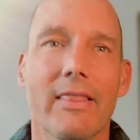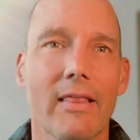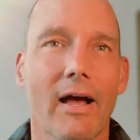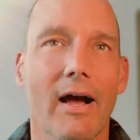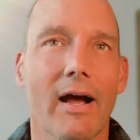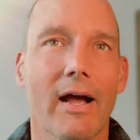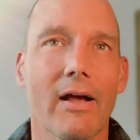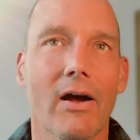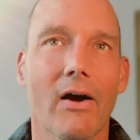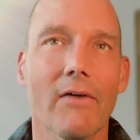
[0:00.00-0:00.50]

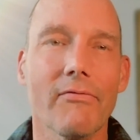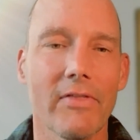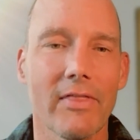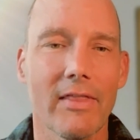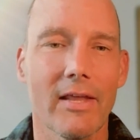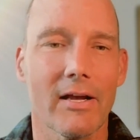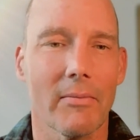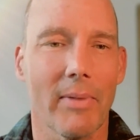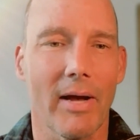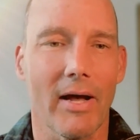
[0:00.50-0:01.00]
I often
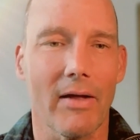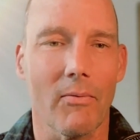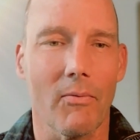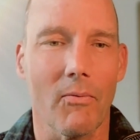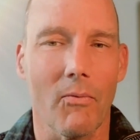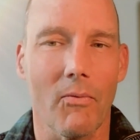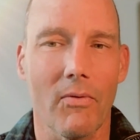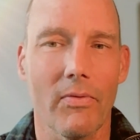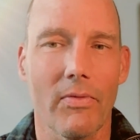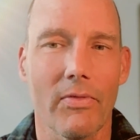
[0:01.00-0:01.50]
think
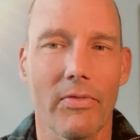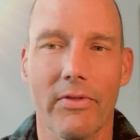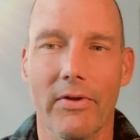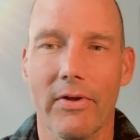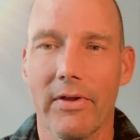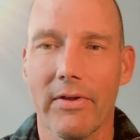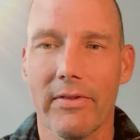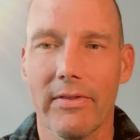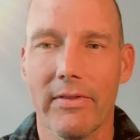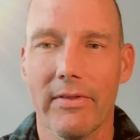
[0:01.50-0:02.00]
about
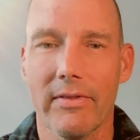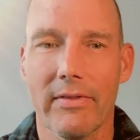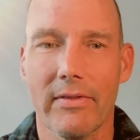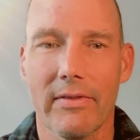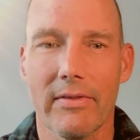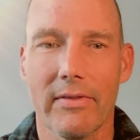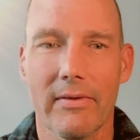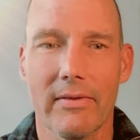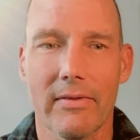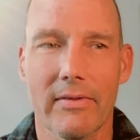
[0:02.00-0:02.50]
the
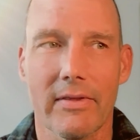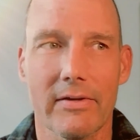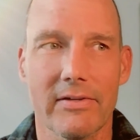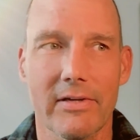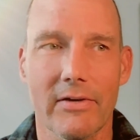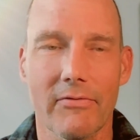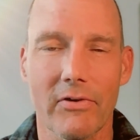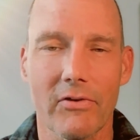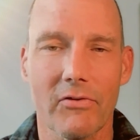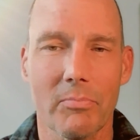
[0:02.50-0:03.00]

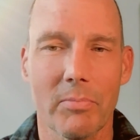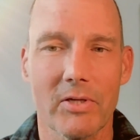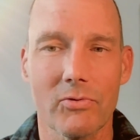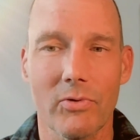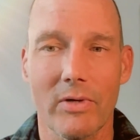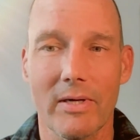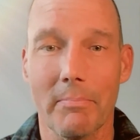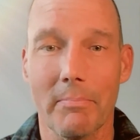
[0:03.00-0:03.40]
difference between